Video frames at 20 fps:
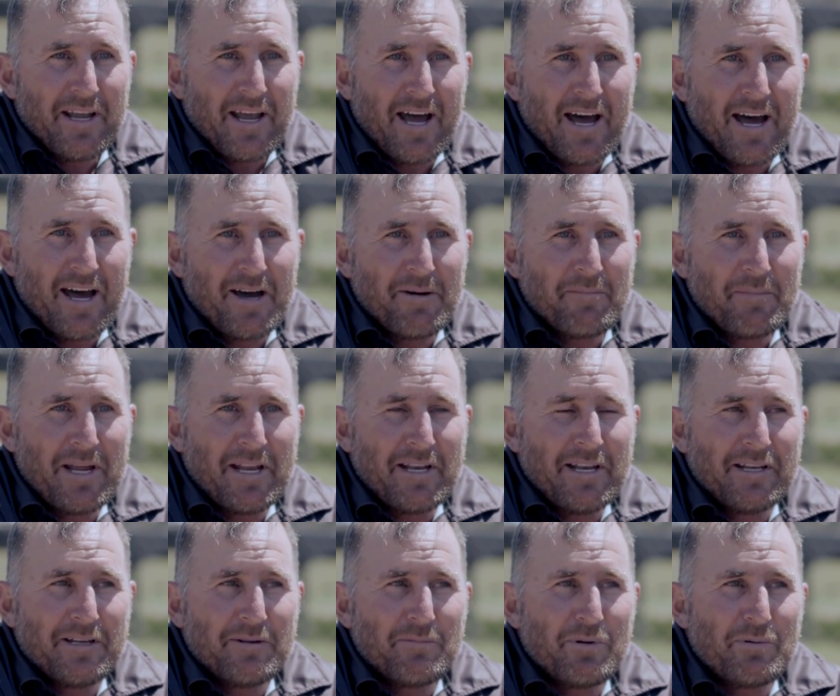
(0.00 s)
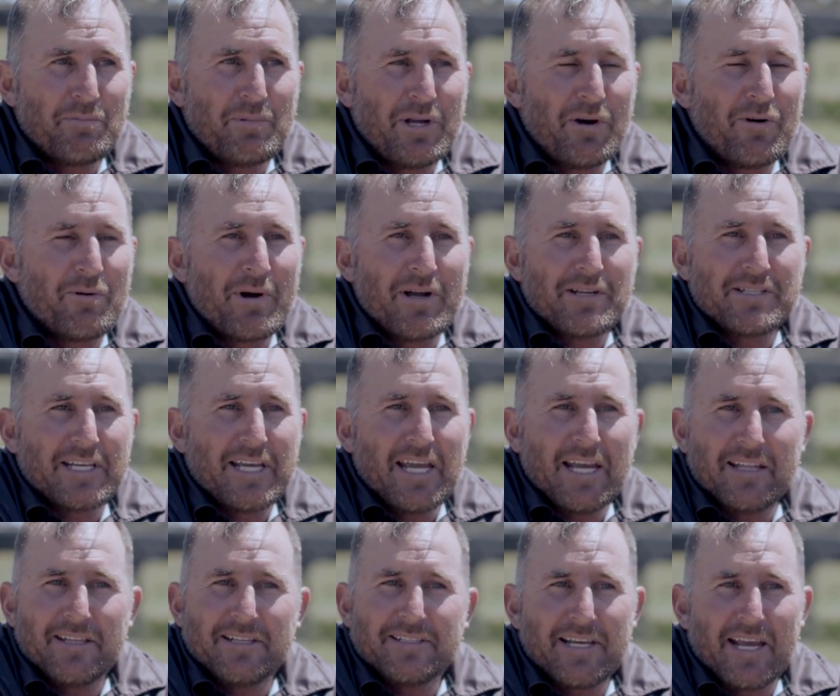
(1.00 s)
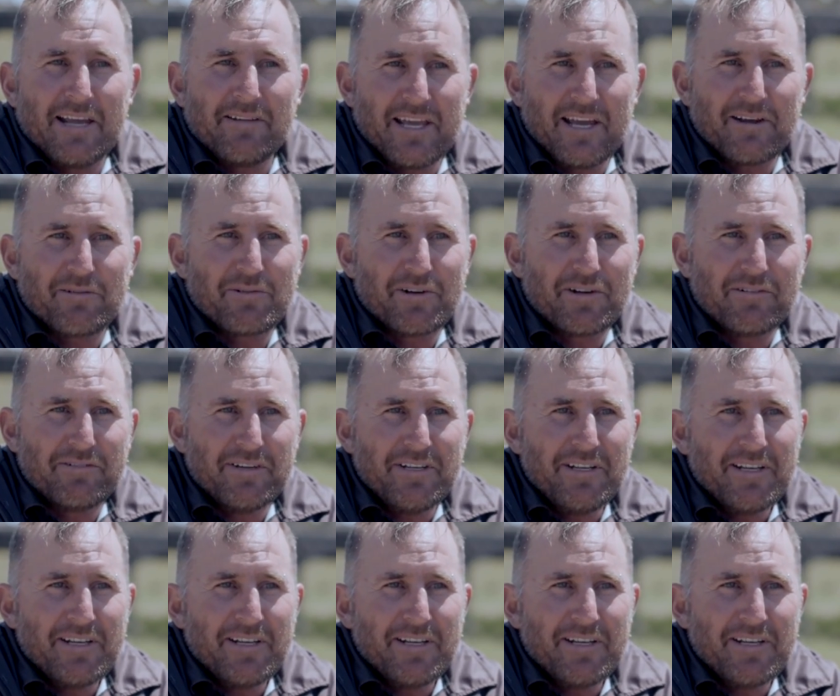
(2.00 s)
And then it would be almost a kick in the teeth to get rid of